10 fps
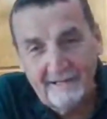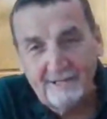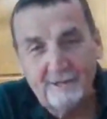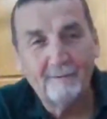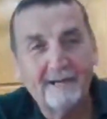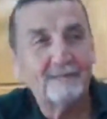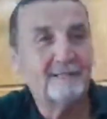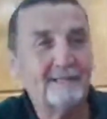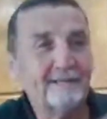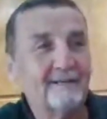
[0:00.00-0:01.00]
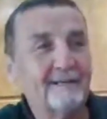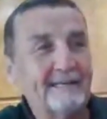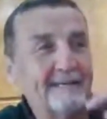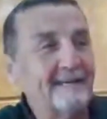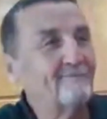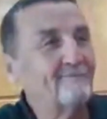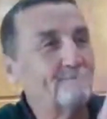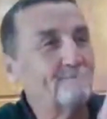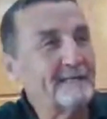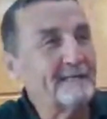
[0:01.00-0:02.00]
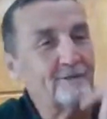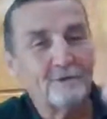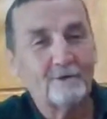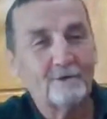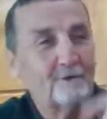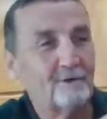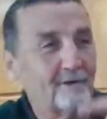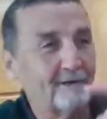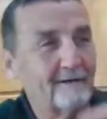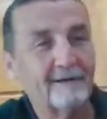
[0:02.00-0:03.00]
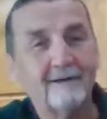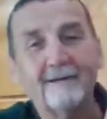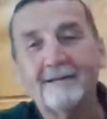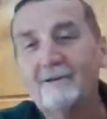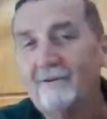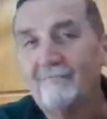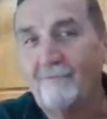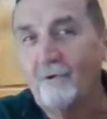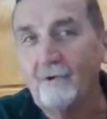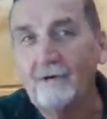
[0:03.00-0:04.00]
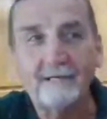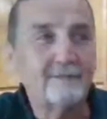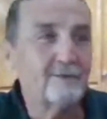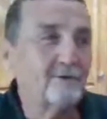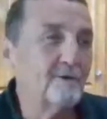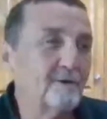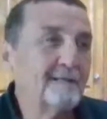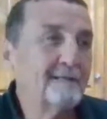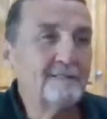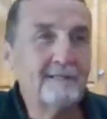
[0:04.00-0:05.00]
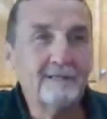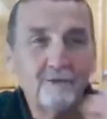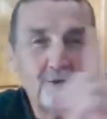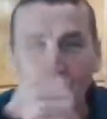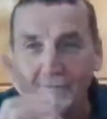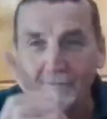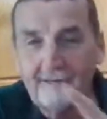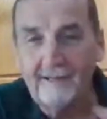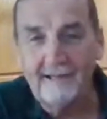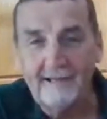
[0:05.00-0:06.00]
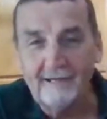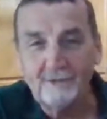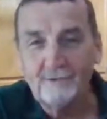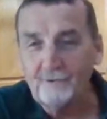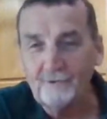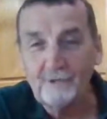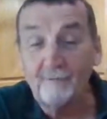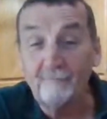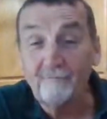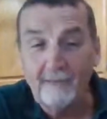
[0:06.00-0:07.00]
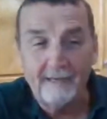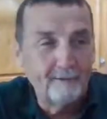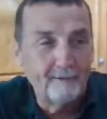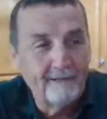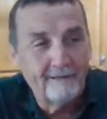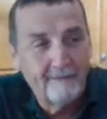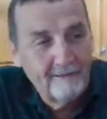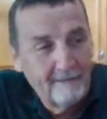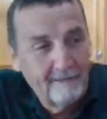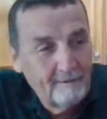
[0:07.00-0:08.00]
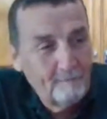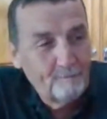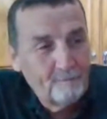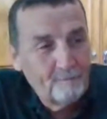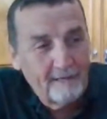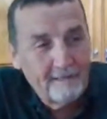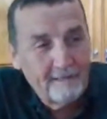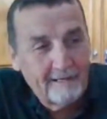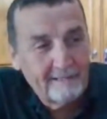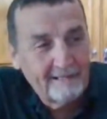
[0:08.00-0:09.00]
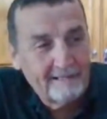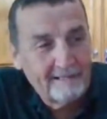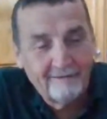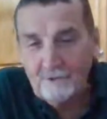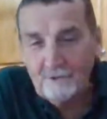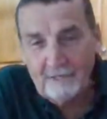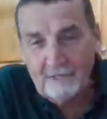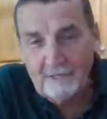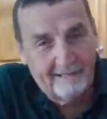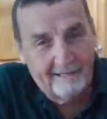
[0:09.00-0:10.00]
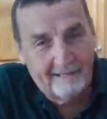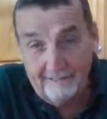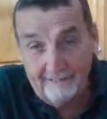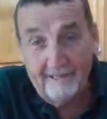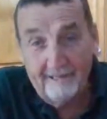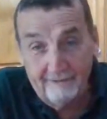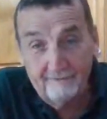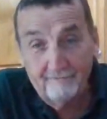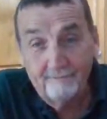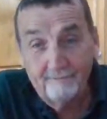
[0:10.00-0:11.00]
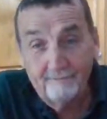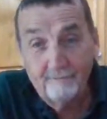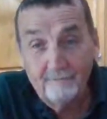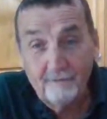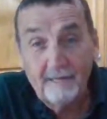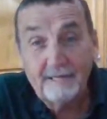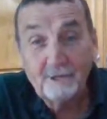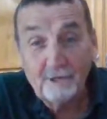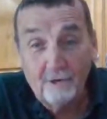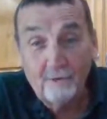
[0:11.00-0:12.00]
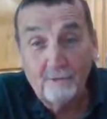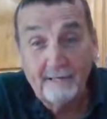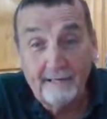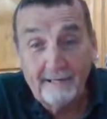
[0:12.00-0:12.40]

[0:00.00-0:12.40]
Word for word: You might see a EF meter or a, a hear a voice or see a little orb in a house or something fly by, but uh, they've never seen anything like they saw when they